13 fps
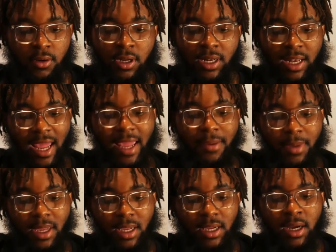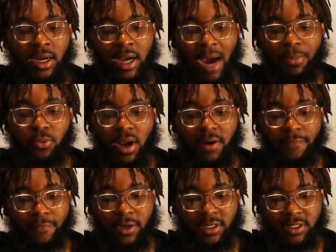claiming copyright
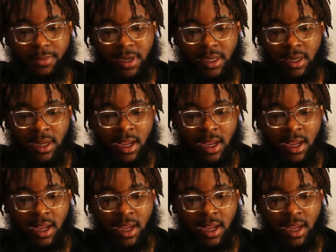infringement